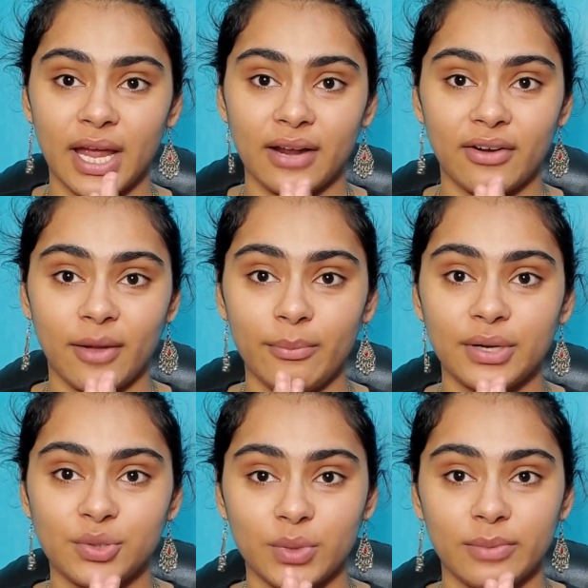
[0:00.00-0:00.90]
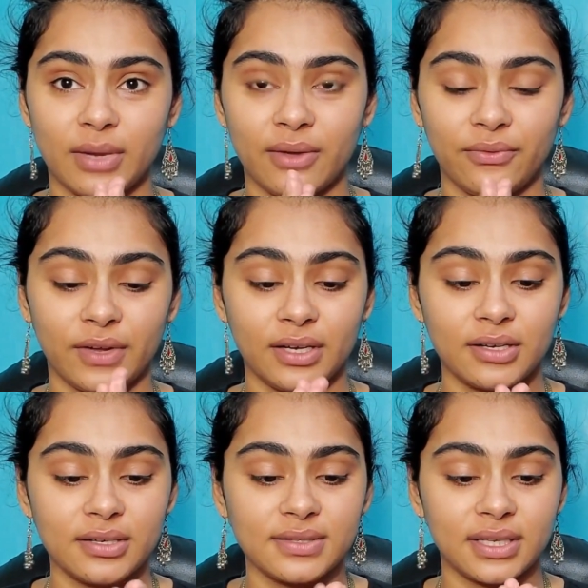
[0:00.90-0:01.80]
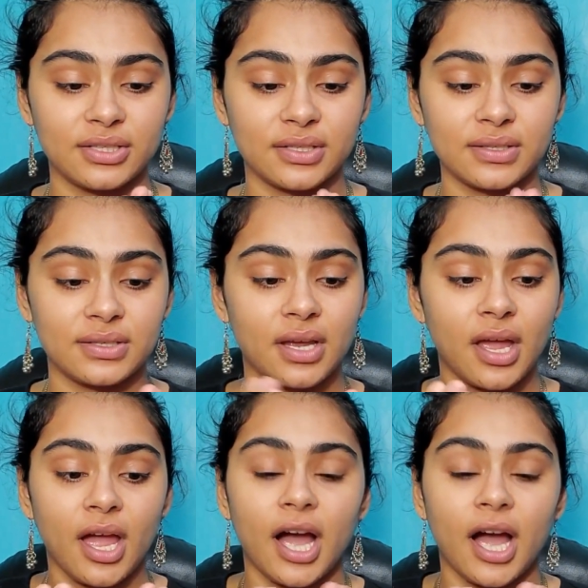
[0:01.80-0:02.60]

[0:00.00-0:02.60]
and rub between my fingers and just